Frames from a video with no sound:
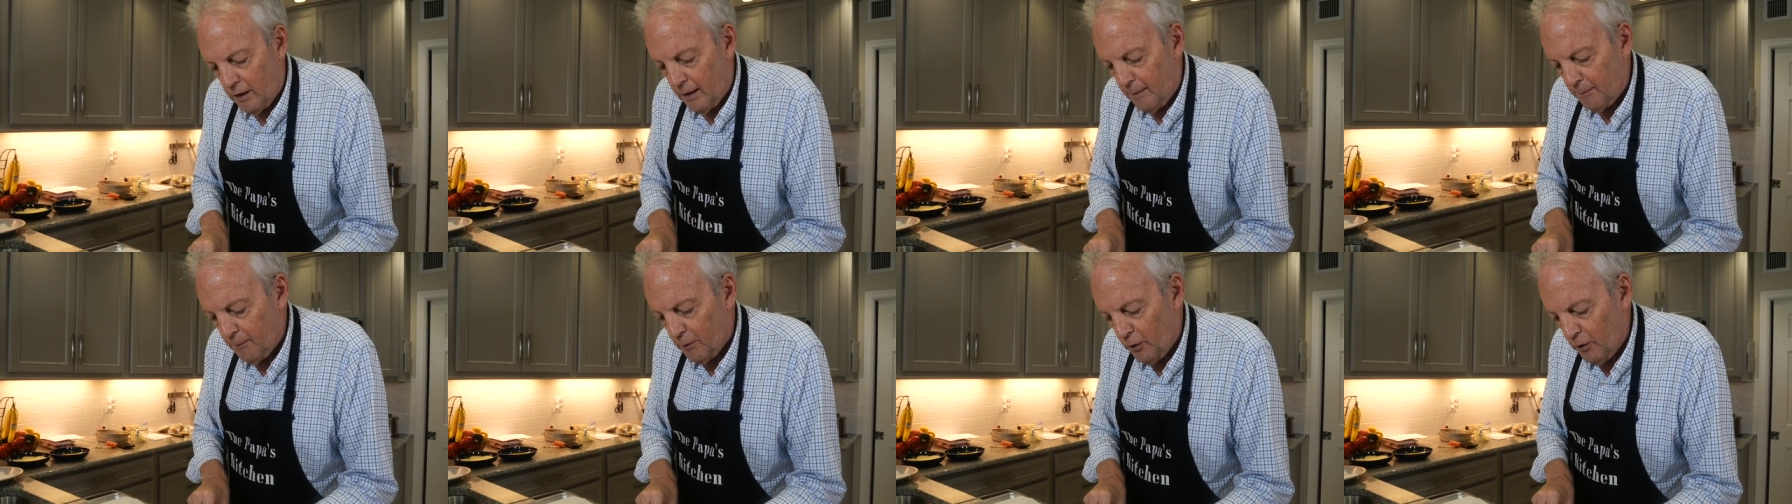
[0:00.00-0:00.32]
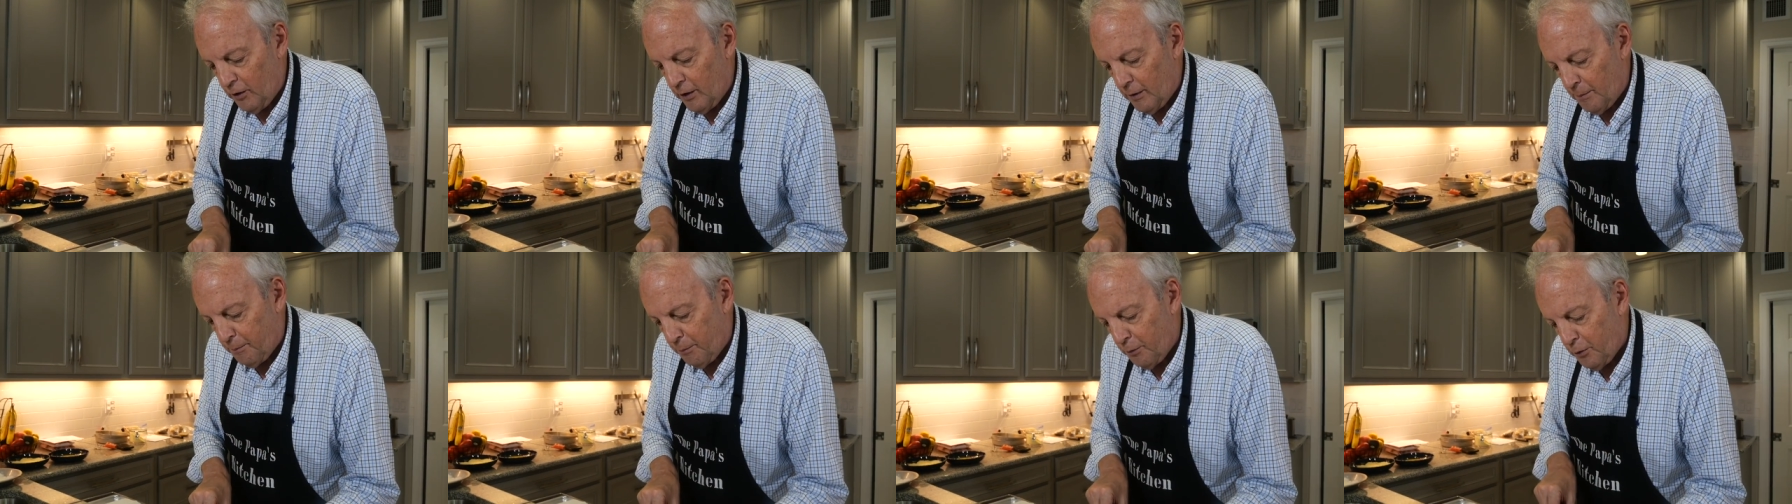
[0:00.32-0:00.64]
I'm
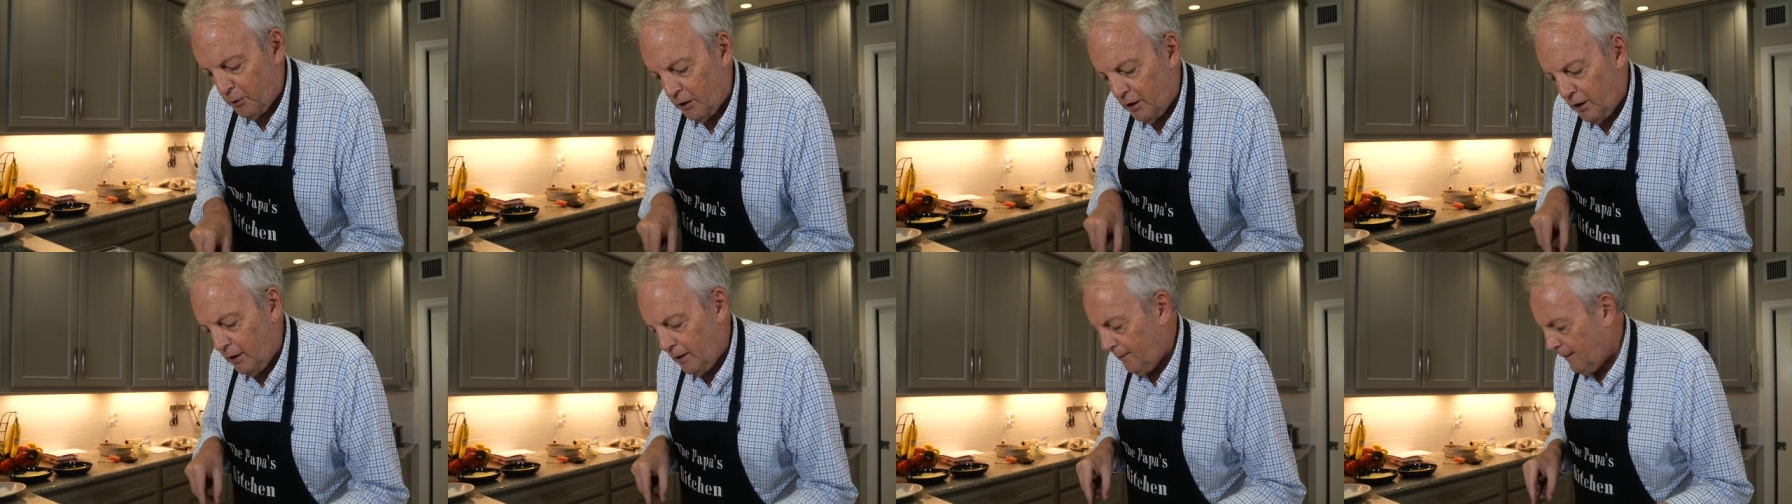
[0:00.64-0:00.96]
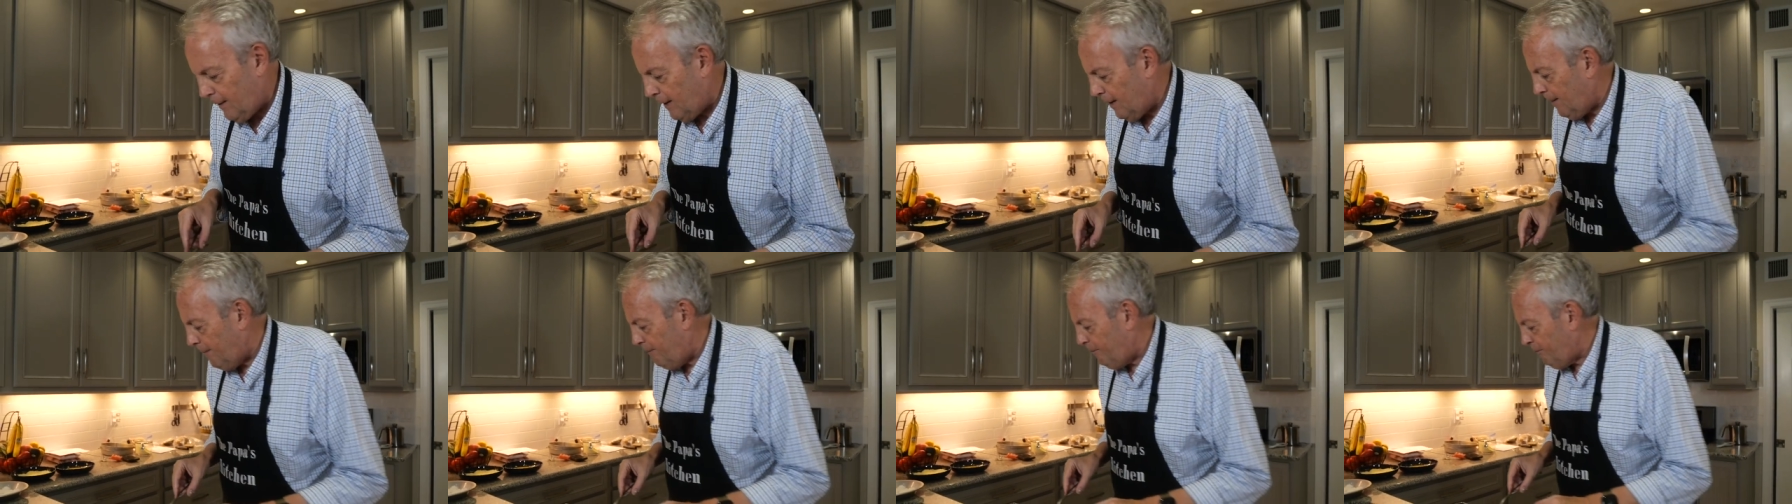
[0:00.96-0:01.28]
going to put
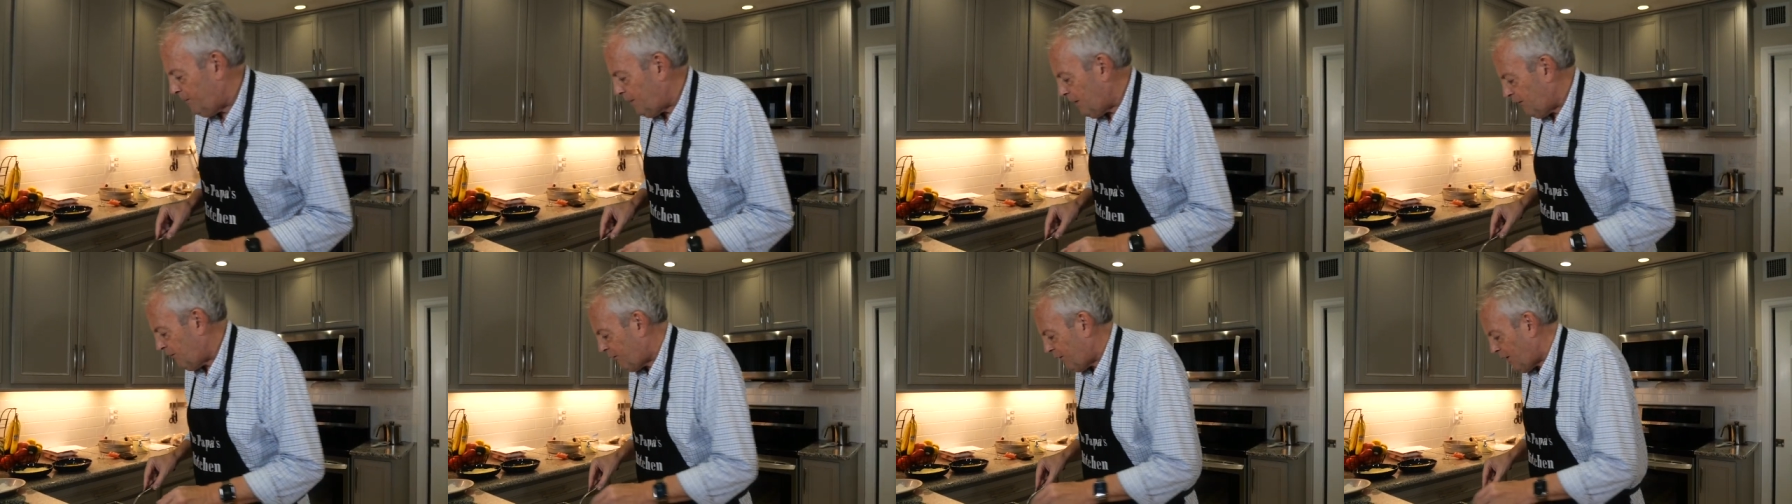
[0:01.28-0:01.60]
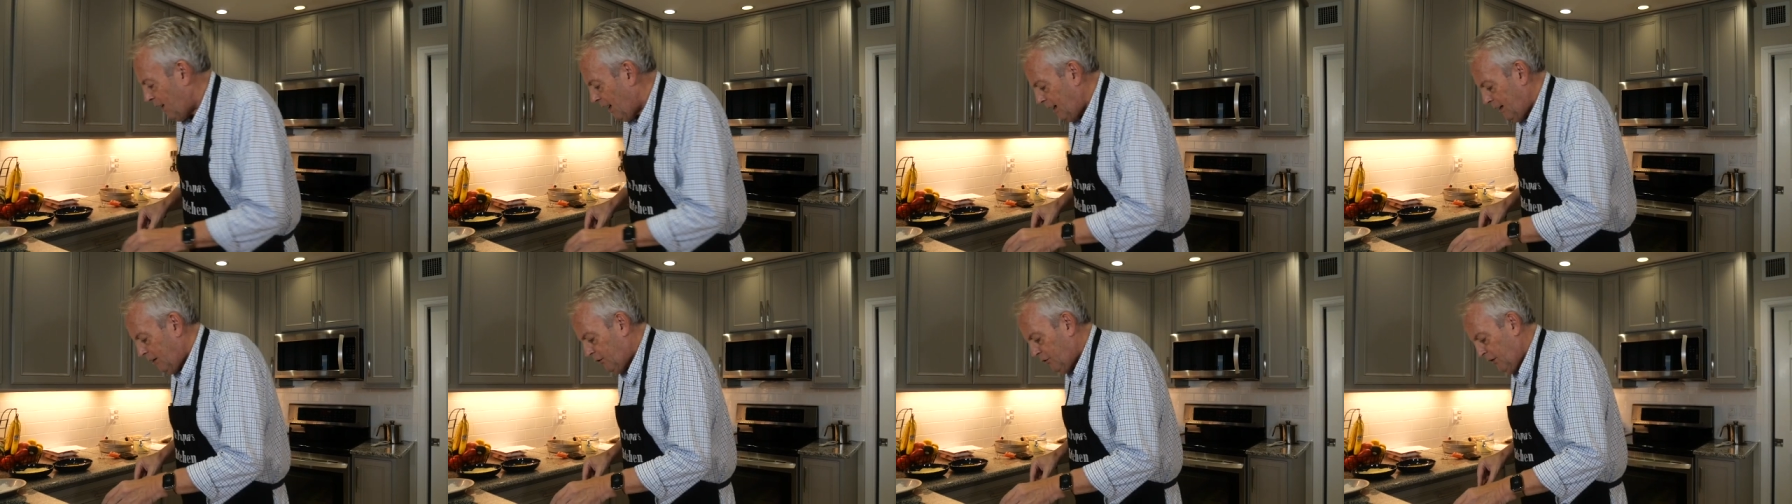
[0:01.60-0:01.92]
um, a
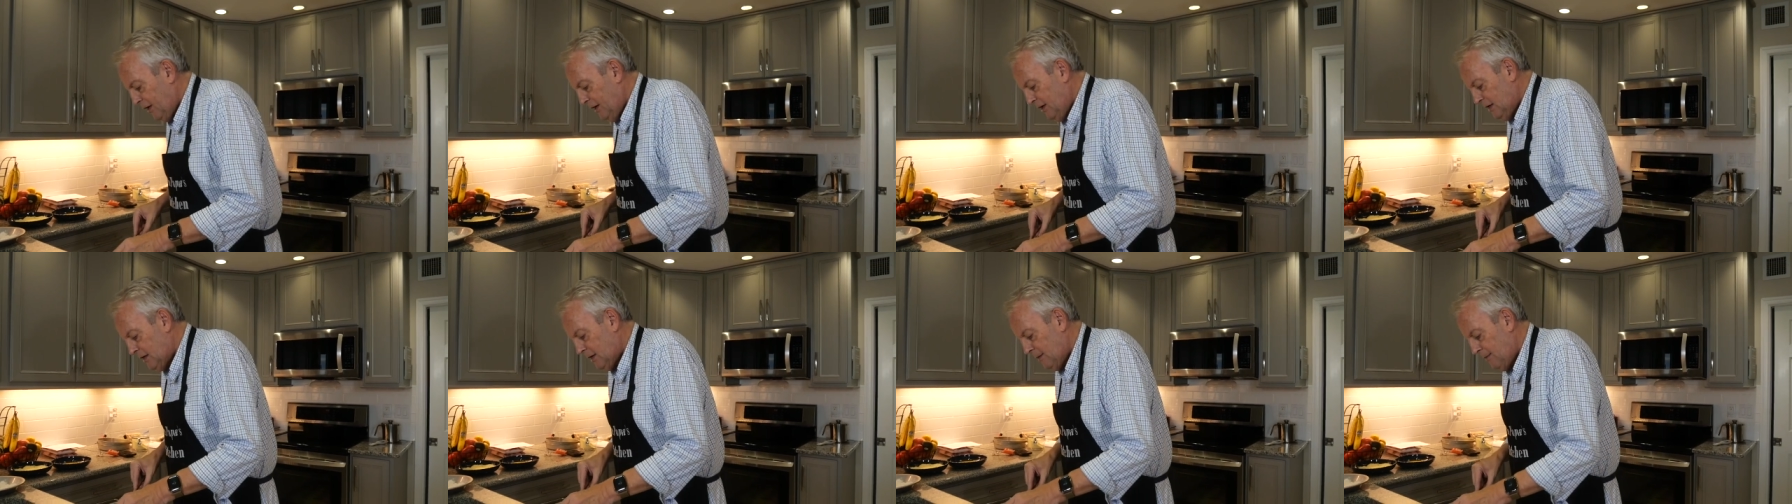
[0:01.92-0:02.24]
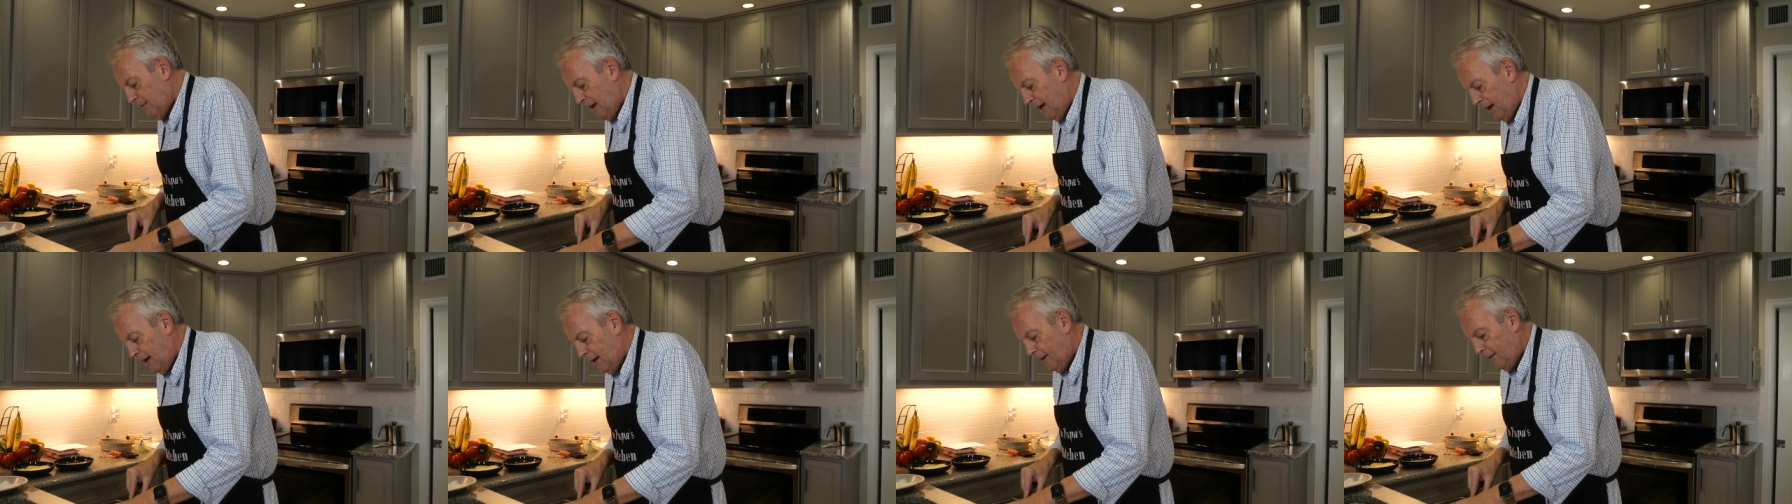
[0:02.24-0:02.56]
fried green
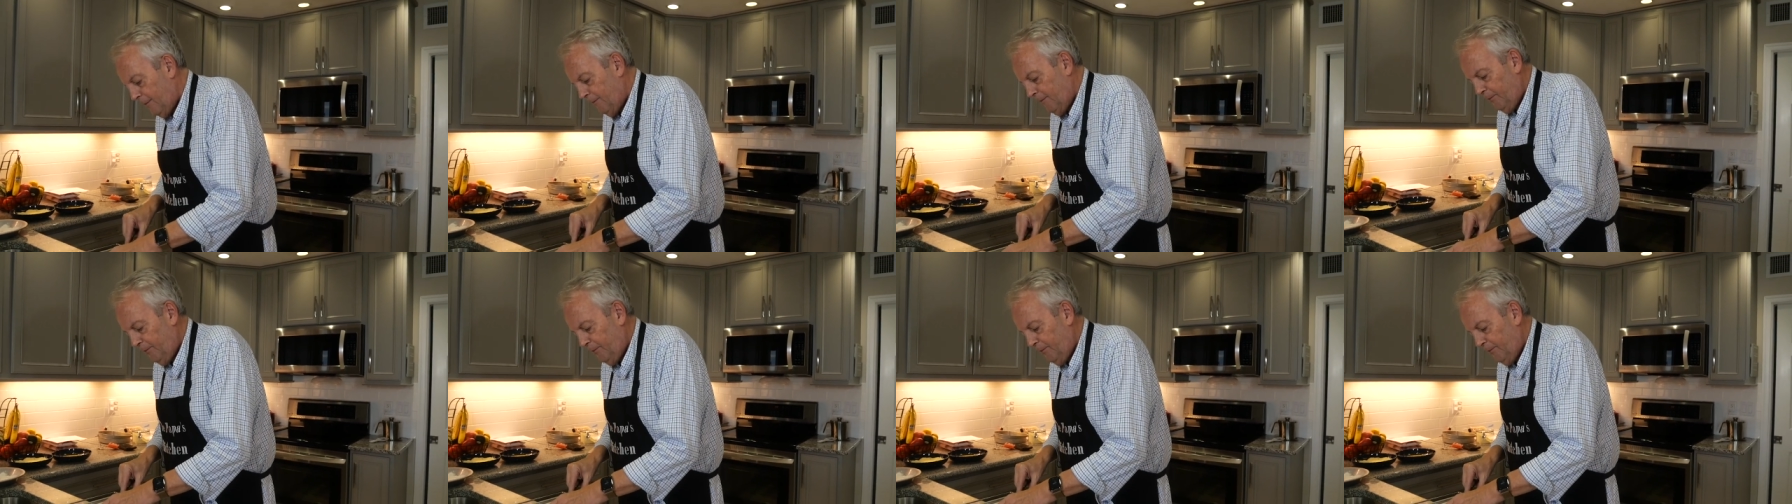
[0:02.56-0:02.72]
tomato,